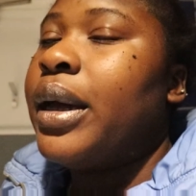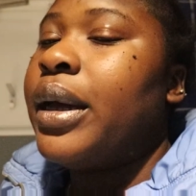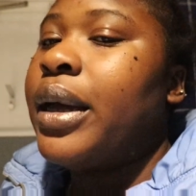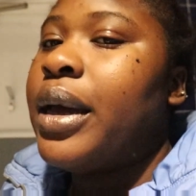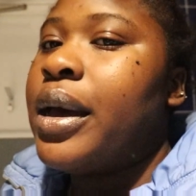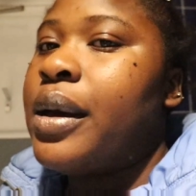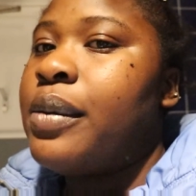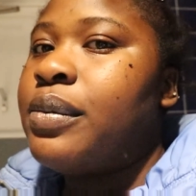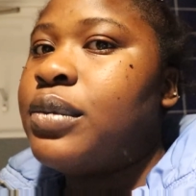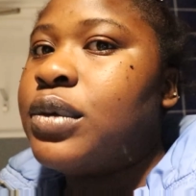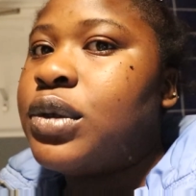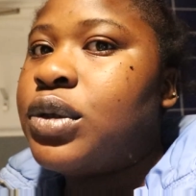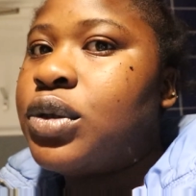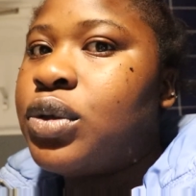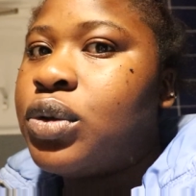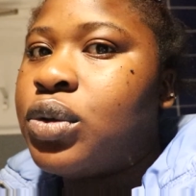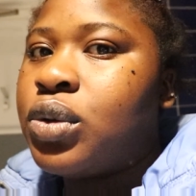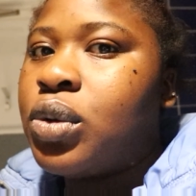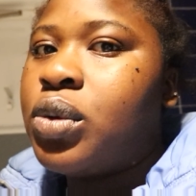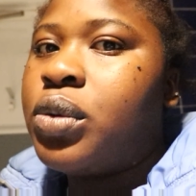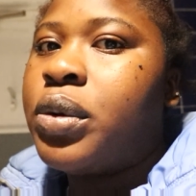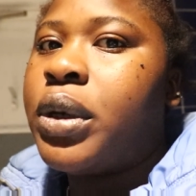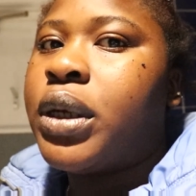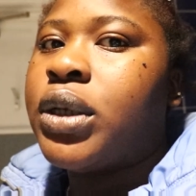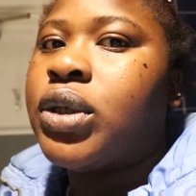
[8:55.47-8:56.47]
I am
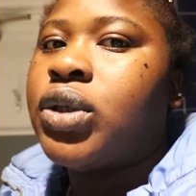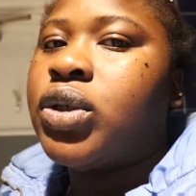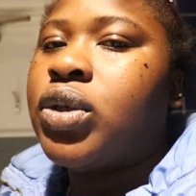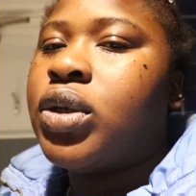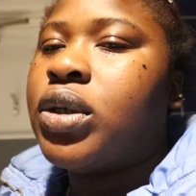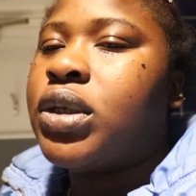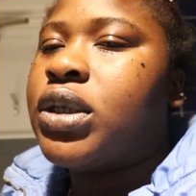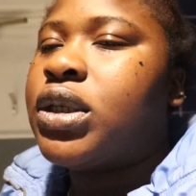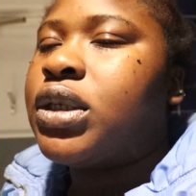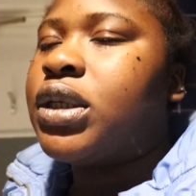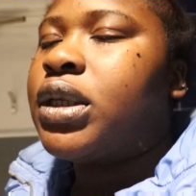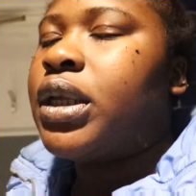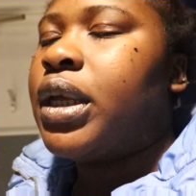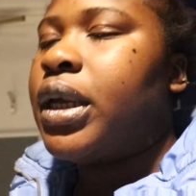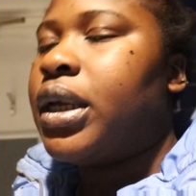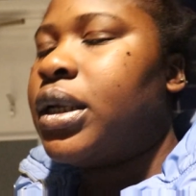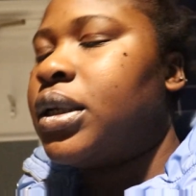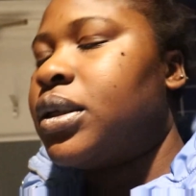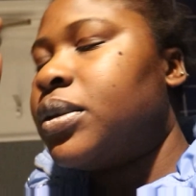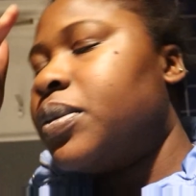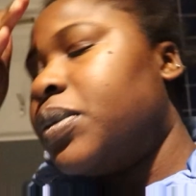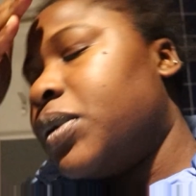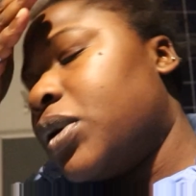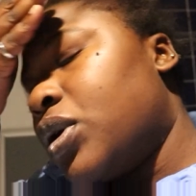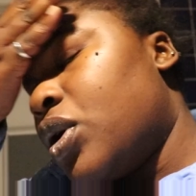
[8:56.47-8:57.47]
so
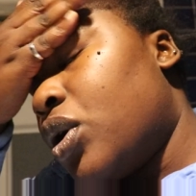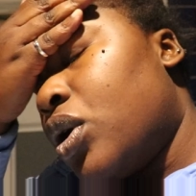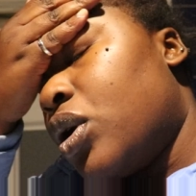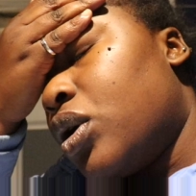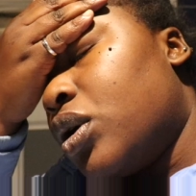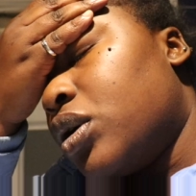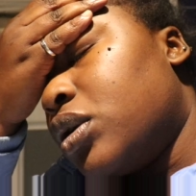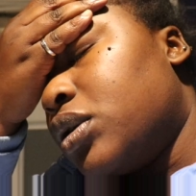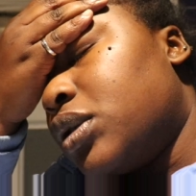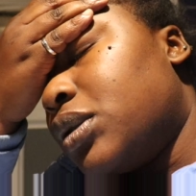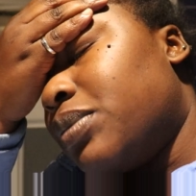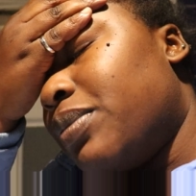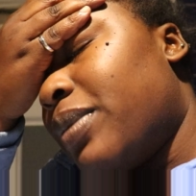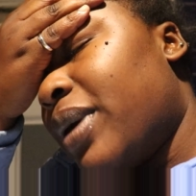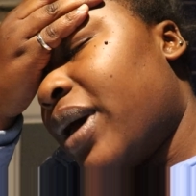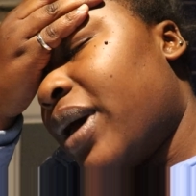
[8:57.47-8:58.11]
exhausted because